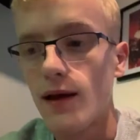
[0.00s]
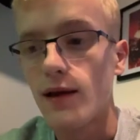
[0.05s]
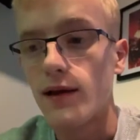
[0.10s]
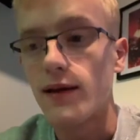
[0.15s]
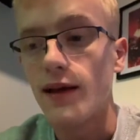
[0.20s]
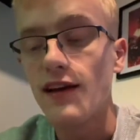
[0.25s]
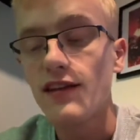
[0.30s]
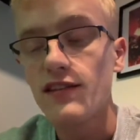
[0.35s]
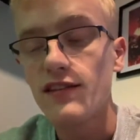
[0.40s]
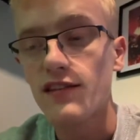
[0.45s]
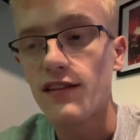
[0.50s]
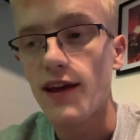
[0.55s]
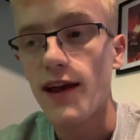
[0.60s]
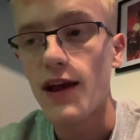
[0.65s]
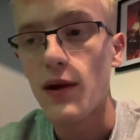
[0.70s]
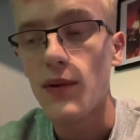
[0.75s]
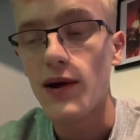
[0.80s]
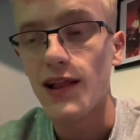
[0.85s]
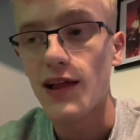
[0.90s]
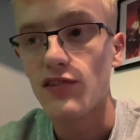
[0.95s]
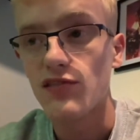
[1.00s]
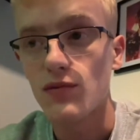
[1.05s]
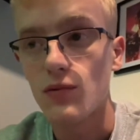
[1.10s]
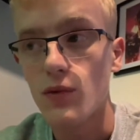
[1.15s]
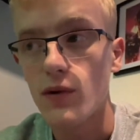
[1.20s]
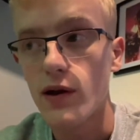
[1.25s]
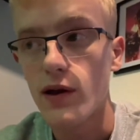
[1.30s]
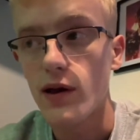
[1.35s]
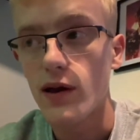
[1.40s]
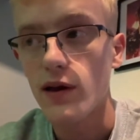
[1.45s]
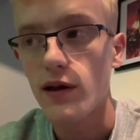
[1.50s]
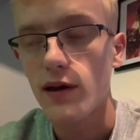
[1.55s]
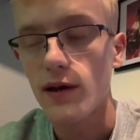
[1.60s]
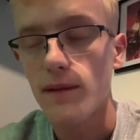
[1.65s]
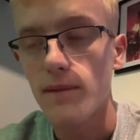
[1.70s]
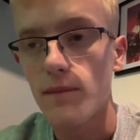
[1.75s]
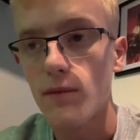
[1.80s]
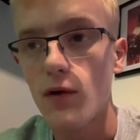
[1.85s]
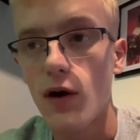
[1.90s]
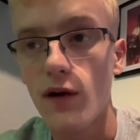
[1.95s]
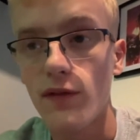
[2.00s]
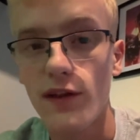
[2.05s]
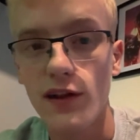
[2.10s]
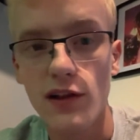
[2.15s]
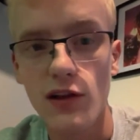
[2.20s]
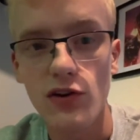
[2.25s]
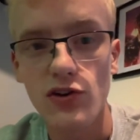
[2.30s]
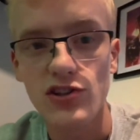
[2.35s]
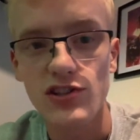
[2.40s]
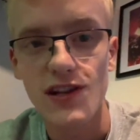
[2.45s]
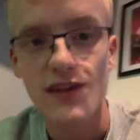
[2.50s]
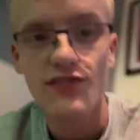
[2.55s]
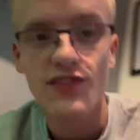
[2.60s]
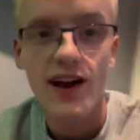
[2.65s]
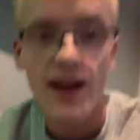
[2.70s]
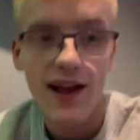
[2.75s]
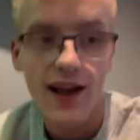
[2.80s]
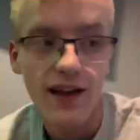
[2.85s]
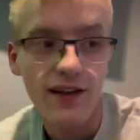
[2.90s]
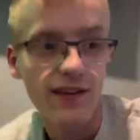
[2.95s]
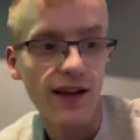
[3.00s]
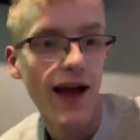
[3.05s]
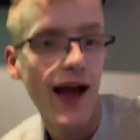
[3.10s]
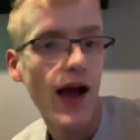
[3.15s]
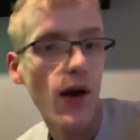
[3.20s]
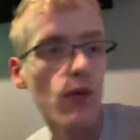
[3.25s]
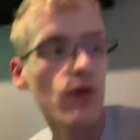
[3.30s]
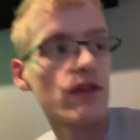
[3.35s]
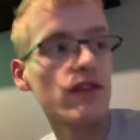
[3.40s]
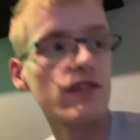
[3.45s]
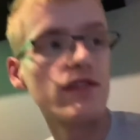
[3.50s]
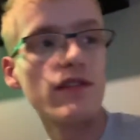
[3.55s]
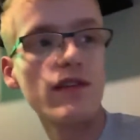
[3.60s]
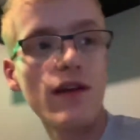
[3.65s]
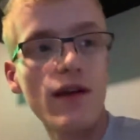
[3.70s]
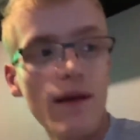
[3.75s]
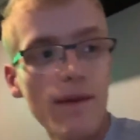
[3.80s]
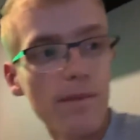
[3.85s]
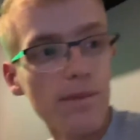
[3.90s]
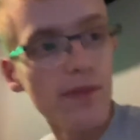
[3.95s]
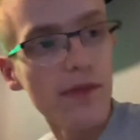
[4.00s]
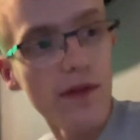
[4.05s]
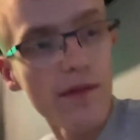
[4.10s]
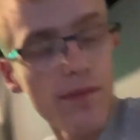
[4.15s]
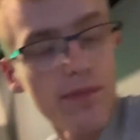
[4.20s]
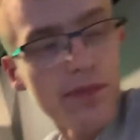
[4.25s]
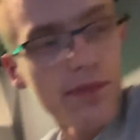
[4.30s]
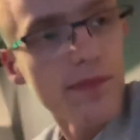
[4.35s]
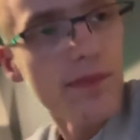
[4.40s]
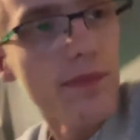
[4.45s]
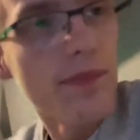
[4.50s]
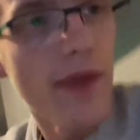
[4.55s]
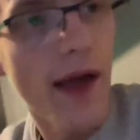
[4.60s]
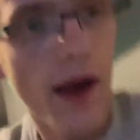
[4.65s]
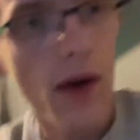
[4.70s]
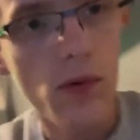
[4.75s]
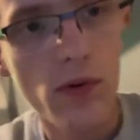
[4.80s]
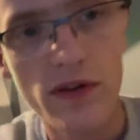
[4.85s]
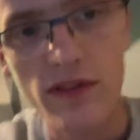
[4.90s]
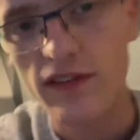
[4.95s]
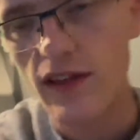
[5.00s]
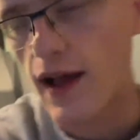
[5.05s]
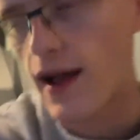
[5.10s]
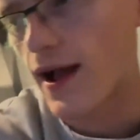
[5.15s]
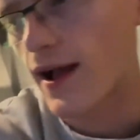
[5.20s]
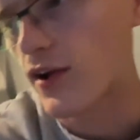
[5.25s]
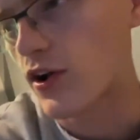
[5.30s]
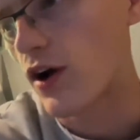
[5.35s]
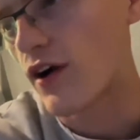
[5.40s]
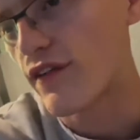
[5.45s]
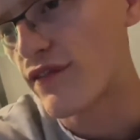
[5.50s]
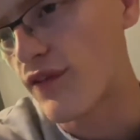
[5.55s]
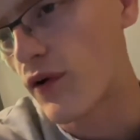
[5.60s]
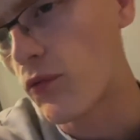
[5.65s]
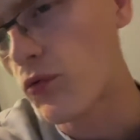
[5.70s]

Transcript: Yesterday, while I was at work, on that long shift I had, I was, I was, I got a phone